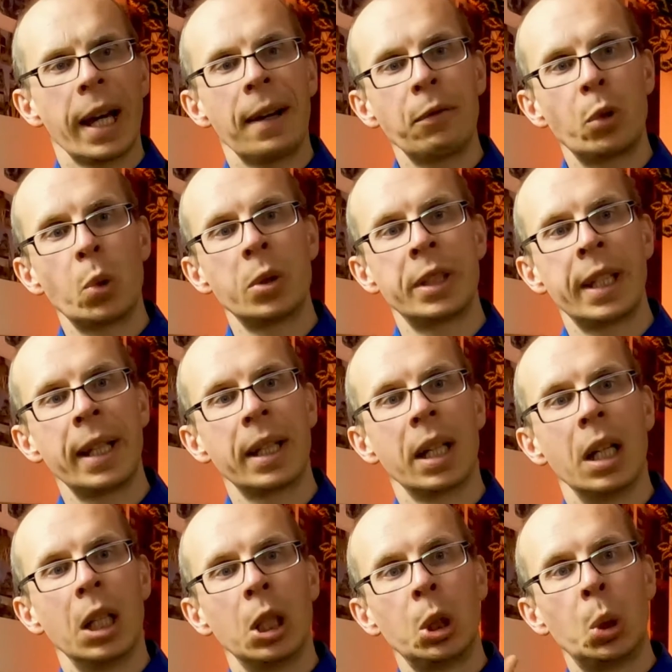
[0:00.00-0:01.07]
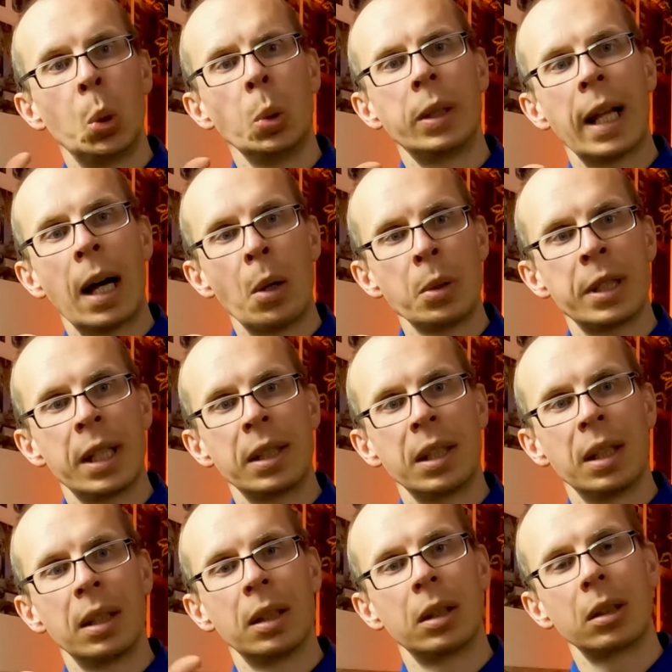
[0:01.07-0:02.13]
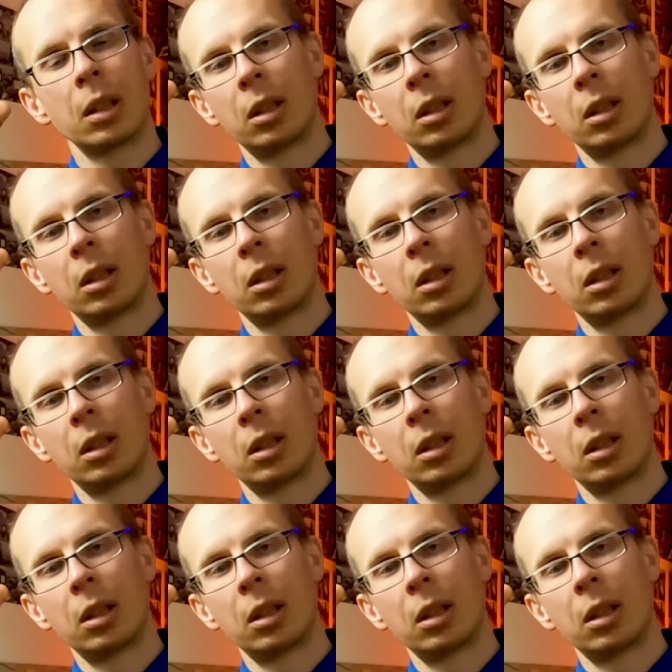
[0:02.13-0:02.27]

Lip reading: You have to stake 2000